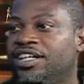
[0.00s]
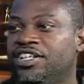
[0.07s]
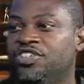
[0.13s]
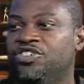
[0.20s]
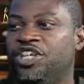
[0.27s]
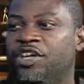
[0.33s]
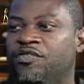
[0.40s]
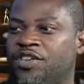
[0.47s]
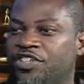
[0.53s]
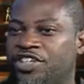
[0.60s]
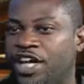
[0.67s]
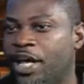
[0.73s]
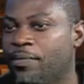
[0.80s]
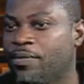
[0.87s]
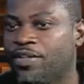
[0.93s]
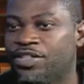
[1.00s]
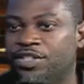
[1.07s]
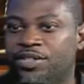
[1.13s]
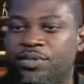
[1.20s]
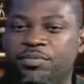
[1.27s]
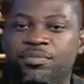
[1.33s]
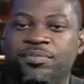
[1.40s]
JV
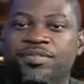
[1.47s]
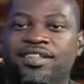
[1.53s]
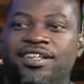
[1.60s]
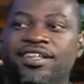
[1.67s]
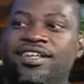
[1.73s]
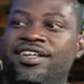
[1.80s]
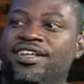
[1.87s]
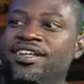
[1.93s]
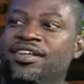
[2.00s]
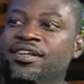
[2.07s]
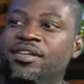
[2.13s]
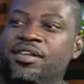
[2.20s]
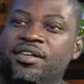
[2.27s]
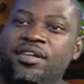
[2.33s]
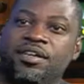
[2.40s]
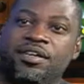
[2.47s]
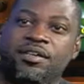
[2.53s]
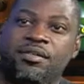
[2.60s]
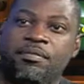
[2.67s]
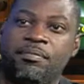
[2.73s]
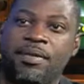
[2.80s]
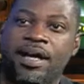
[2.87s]
championship. Wow. And then
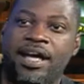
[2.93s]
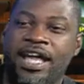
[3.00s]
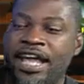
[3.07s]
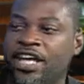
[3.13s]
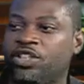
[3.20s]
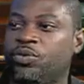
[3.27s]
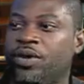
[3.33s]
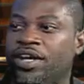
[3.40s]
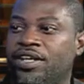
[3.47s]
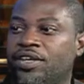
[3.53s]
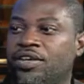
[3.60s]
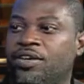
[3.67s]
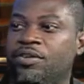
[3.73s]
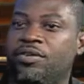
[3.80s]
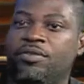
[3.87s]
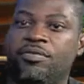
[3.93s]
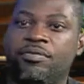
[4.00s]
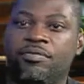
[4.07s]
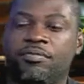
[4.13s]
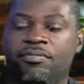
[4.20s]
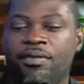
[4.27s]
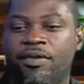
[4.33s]
my eighth grade year,
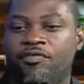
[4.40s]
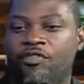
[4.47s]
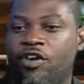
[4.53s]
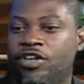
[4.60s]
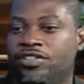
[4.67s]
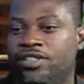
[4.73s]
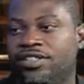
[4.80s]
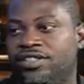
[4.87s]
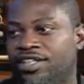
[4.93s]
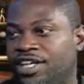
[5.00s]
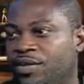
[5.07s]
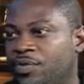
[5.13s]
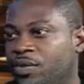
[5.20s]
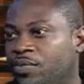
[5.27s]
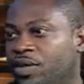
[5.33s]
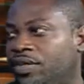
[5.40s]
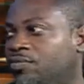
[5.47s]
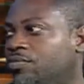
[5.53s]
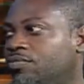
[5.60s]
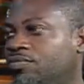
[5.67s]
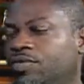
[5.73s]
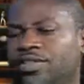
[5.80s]
my varsity team, we went
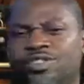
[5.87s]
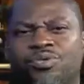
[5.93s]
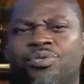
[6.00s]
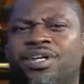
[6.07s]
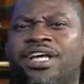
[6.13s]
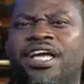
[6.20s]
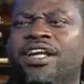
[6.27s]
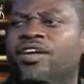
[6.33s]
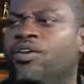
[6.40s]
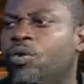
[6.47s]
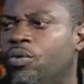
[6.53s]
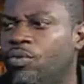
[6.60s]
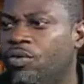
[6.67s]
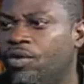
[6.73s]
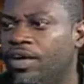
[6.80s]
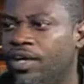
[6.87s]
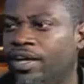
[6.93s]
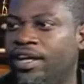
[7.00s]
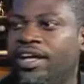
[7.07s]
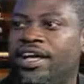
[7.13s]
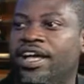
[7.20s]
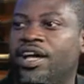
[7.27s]
what 28 and 0,
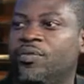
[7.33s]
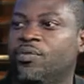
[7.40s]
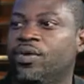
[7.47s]
oh, and man.